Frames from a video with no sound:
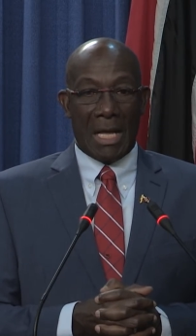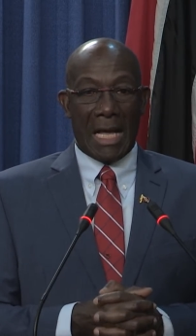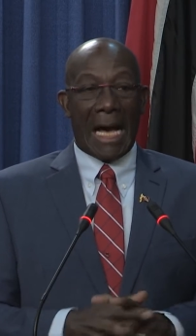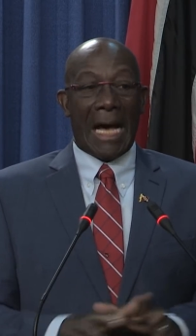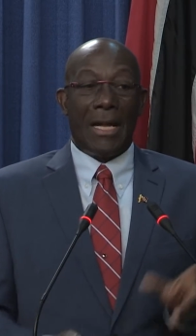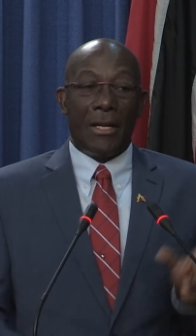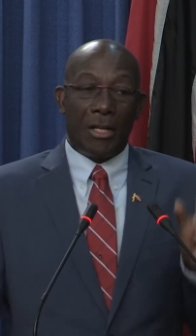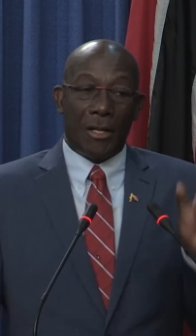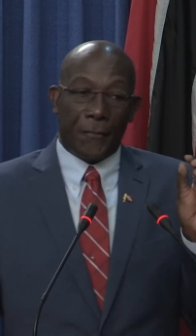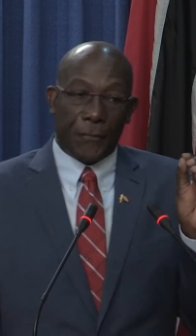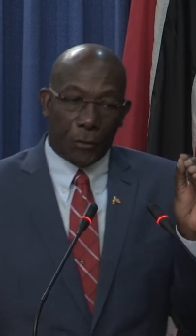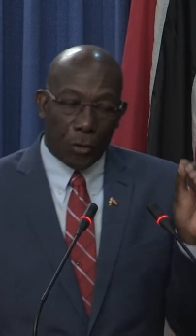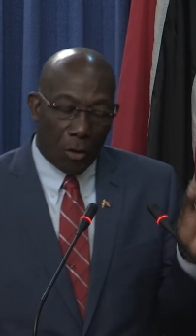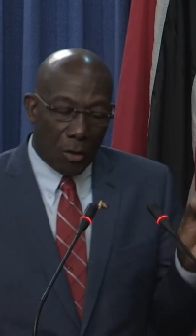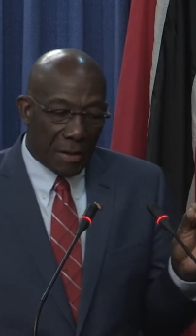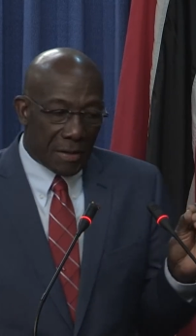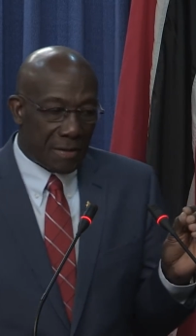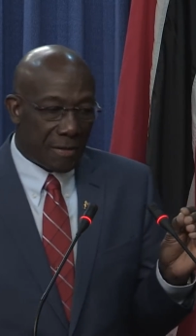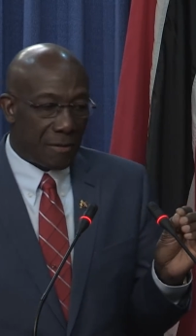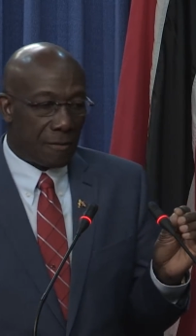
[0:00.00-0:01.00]
And of
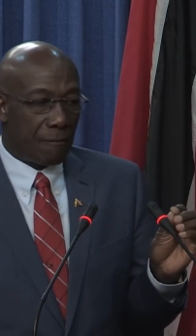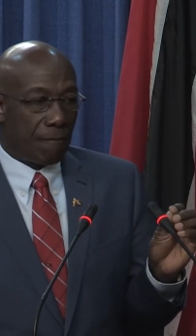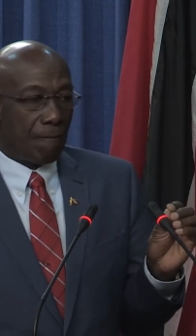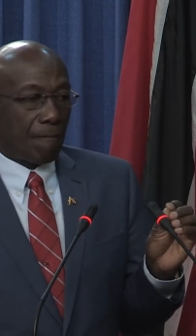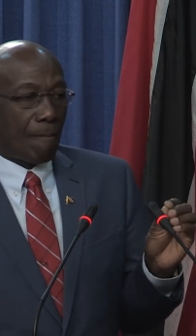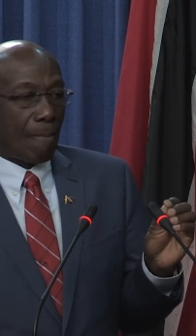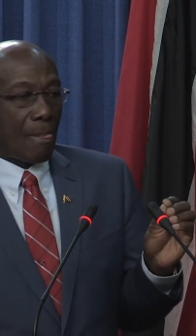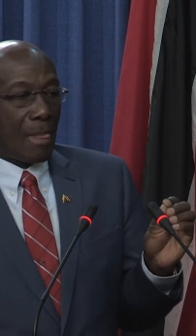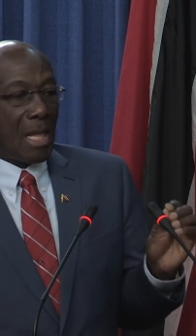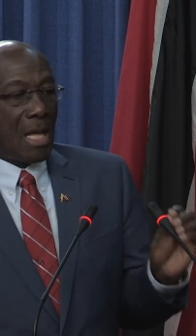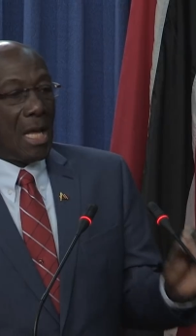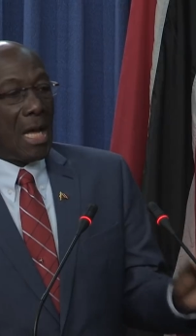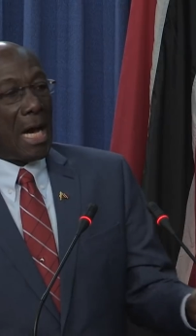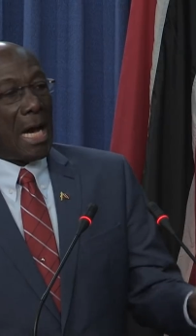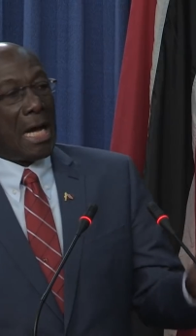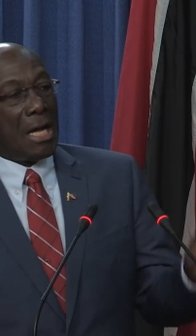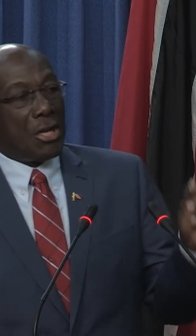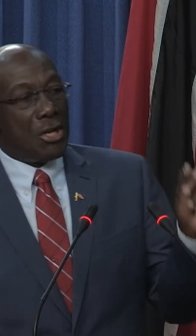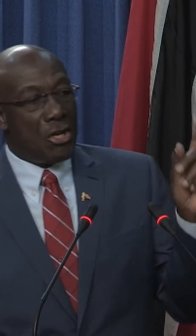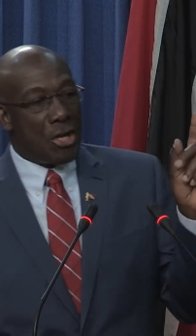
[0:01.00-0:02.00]
course,
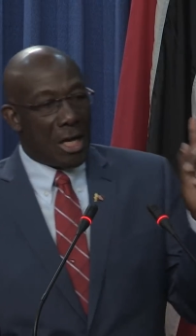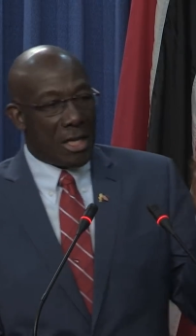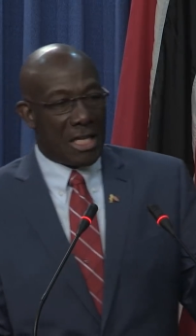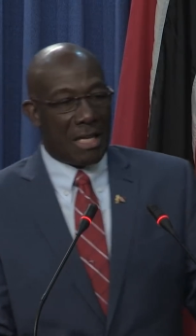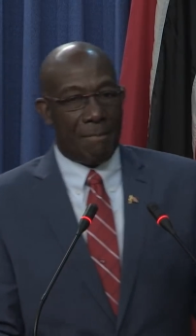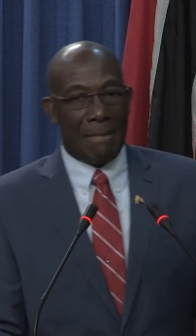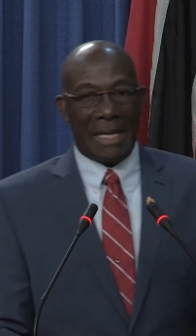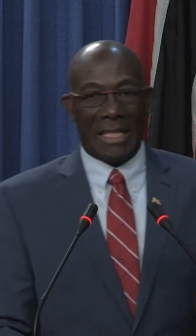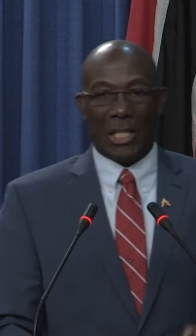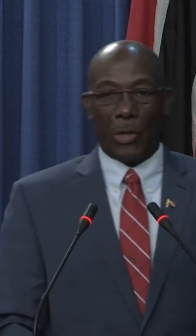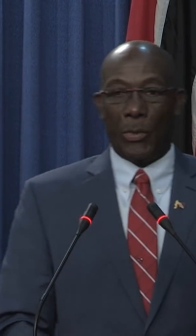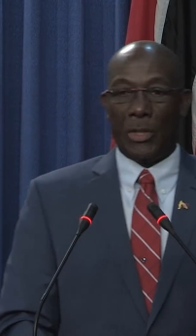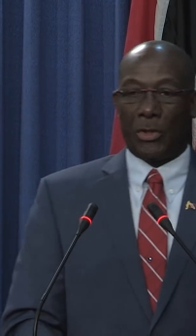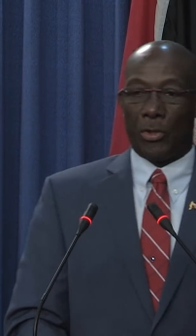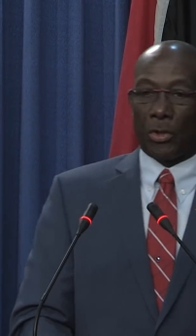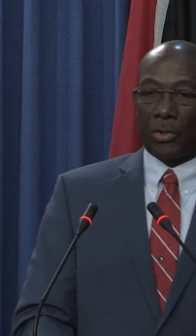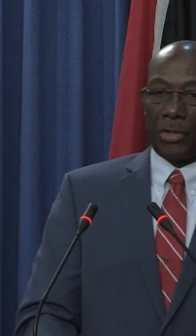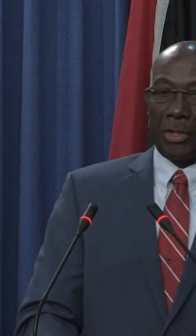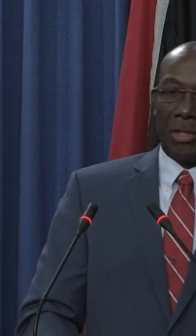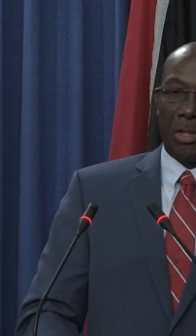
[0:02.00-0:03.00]
another matter we
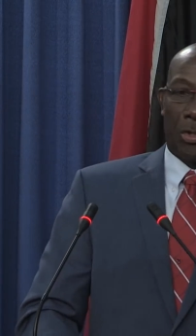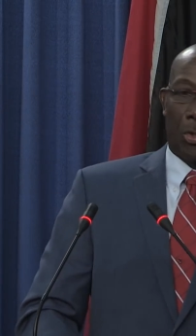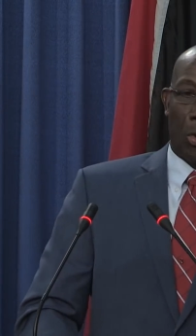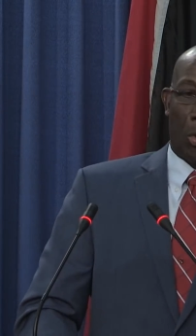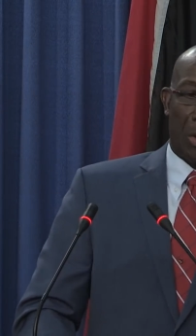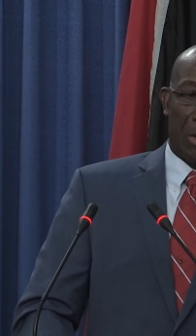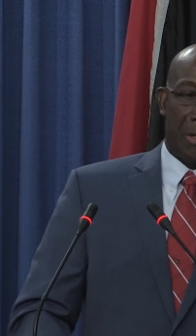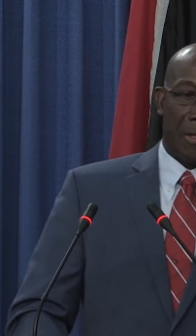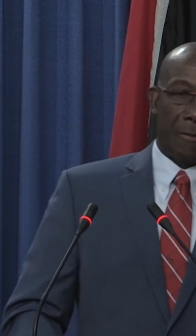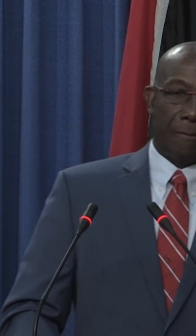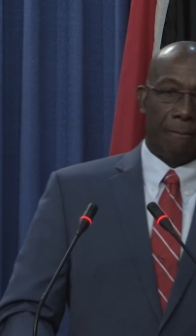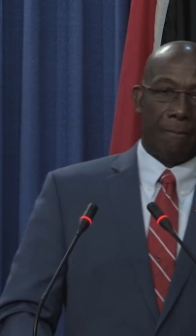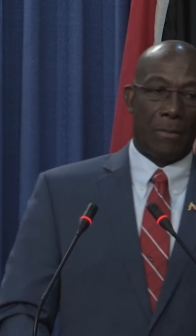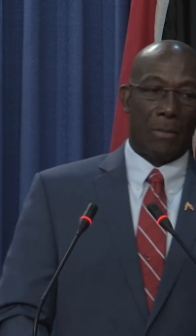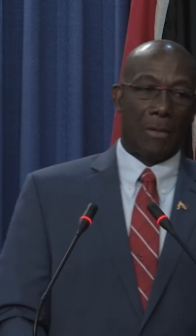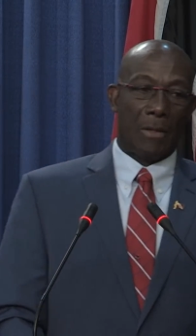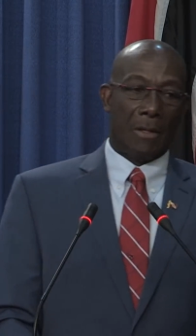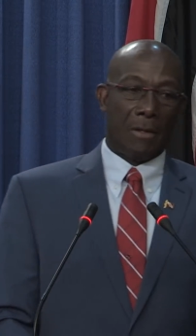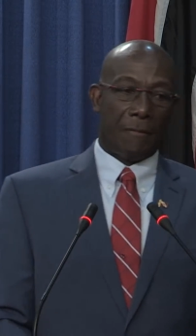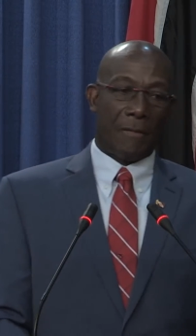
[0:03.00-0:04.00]
took to the court
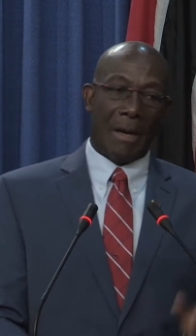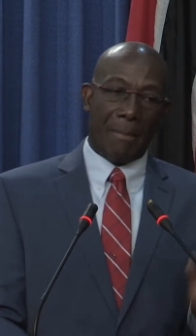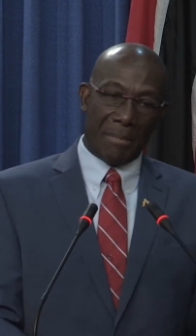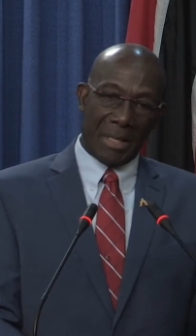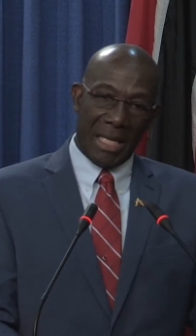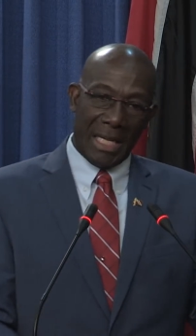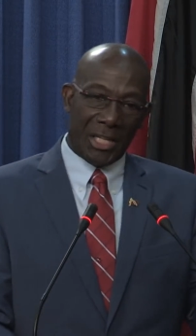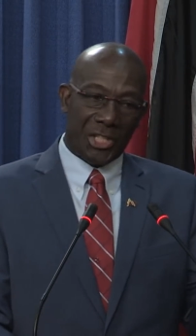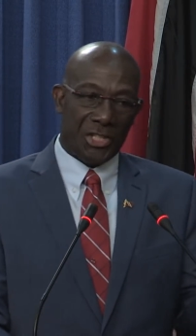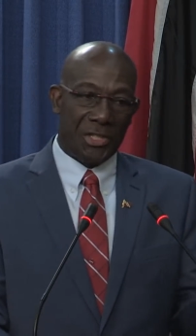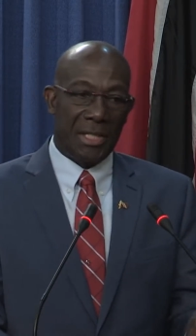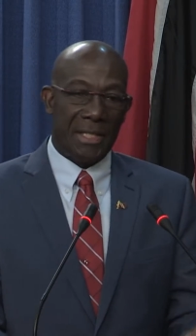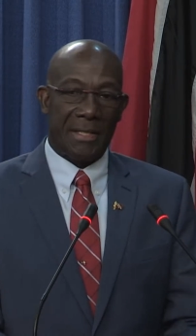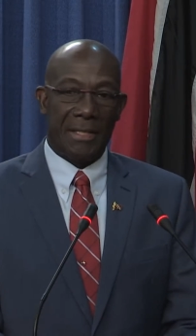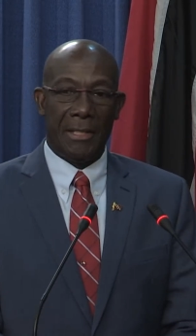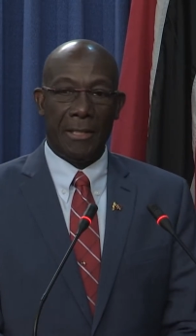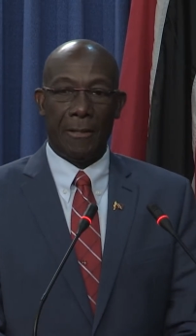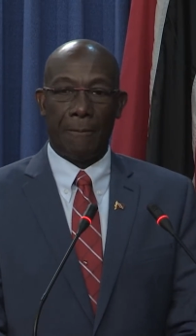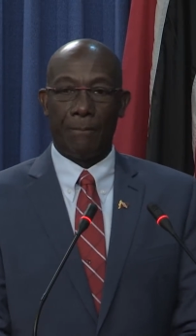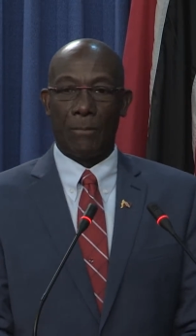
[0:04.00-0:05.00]
from the
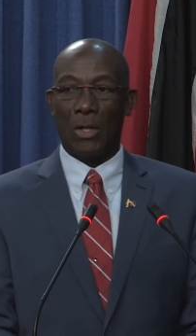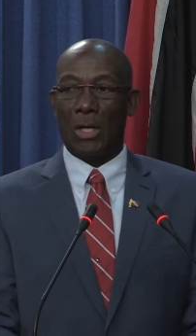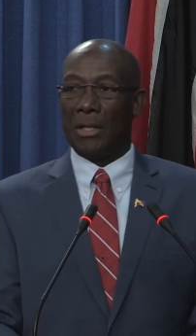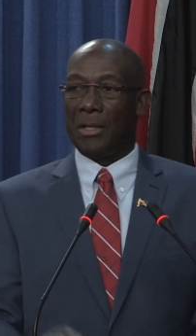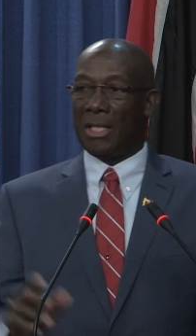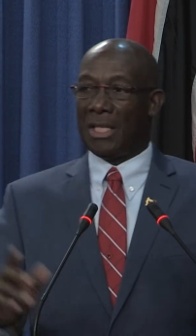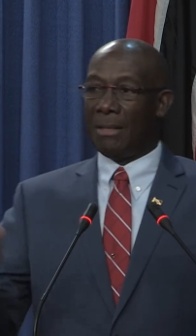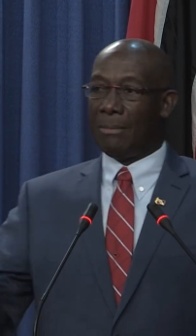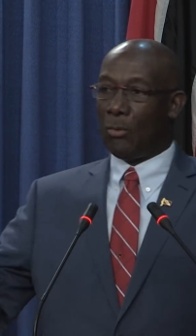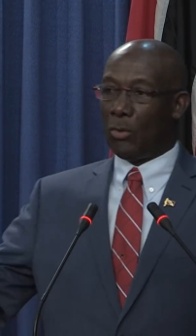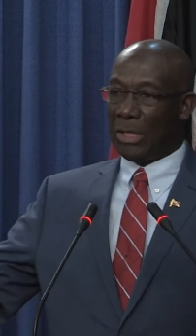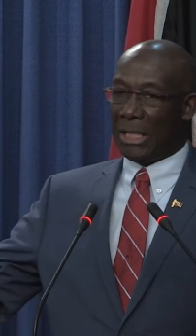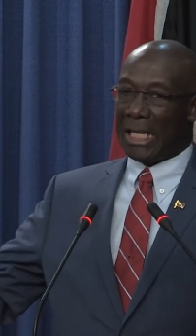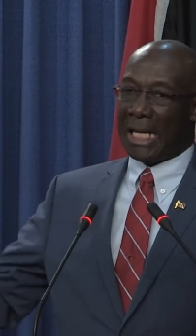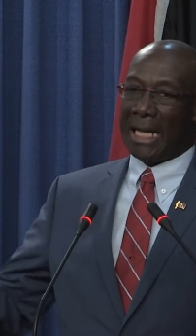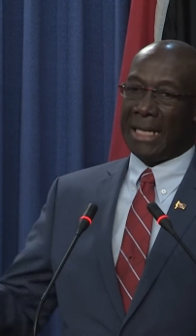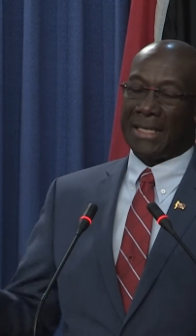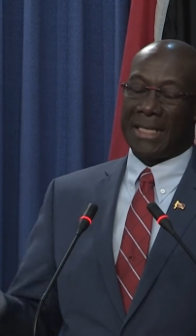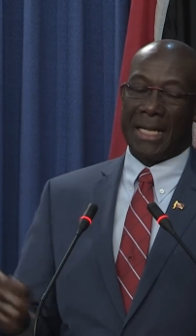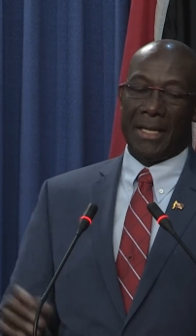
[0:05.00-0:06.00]
HDC under the
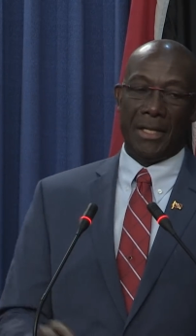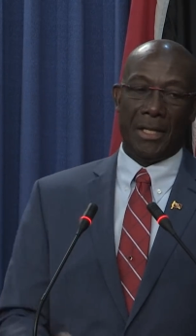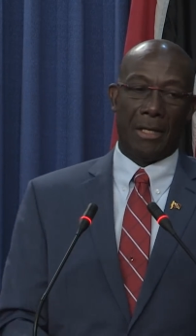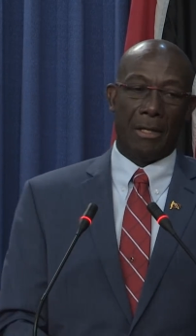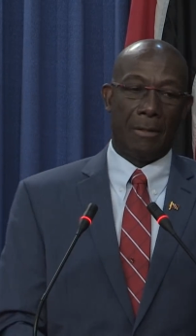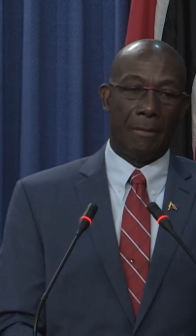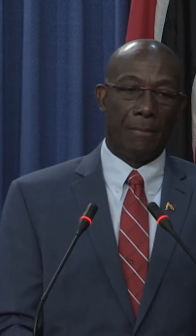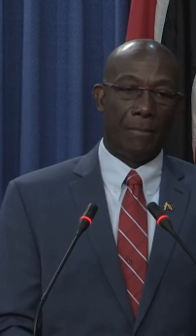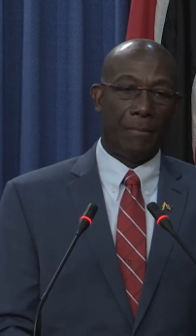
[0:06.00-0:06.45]
Munilal tenure